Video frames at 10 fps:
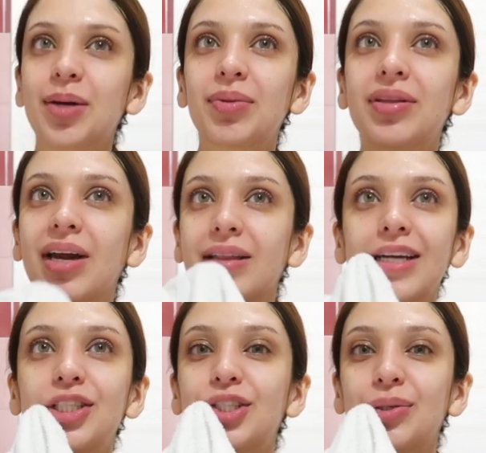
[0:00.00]
Something that I
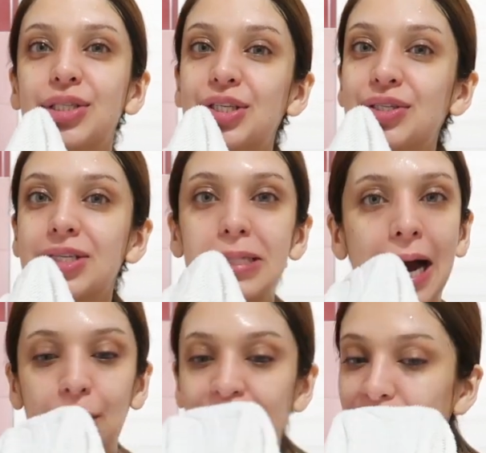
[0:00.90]
like to do is use a
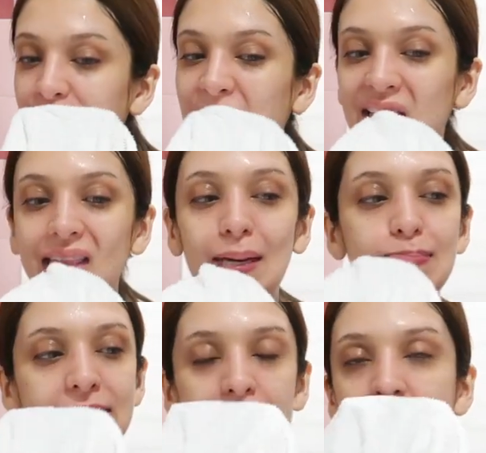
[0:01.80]
towel for my lips.